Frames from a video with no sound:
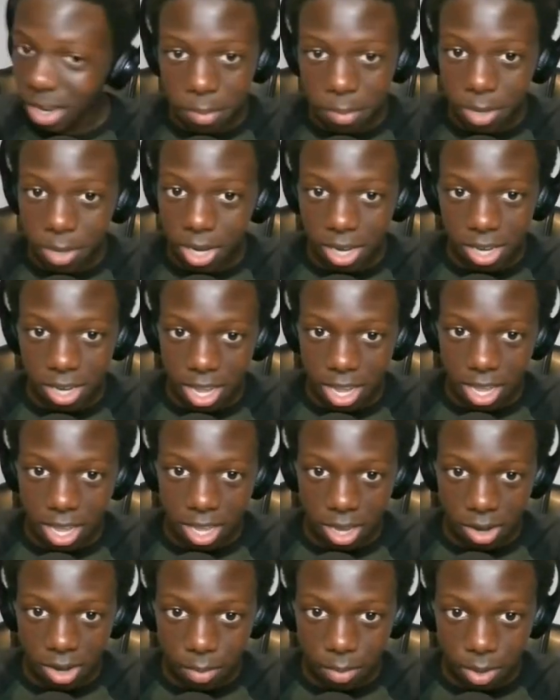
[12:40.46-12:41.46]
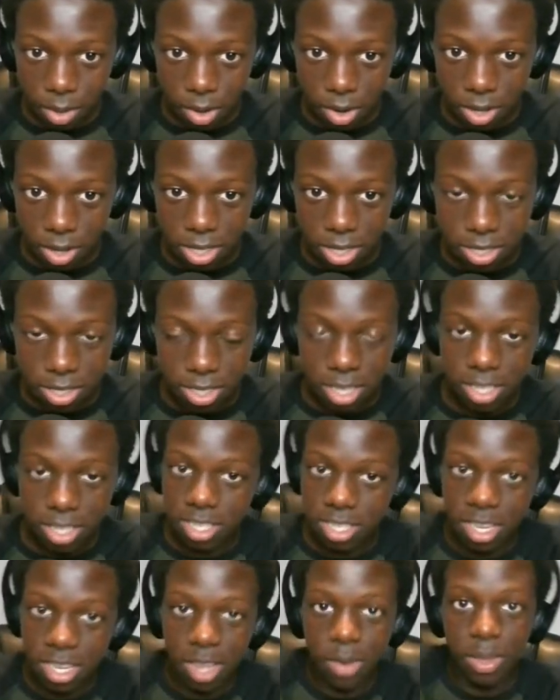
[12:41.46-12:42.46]
Yeah, I'm gonna die here regardless. I
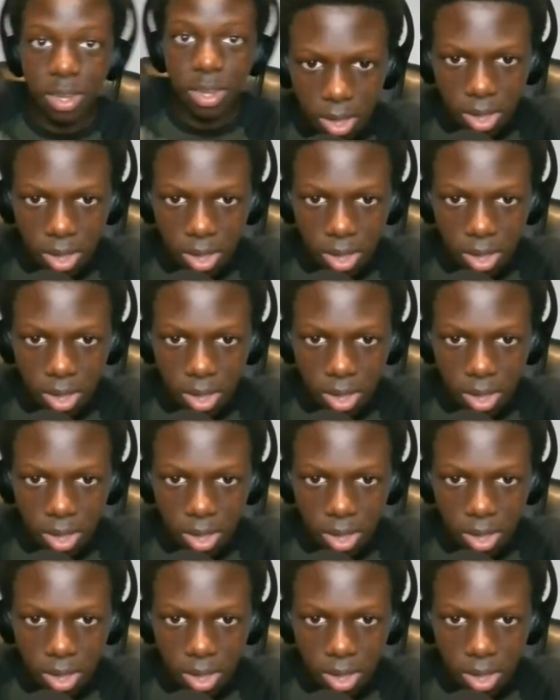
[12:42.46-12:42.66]
just know it.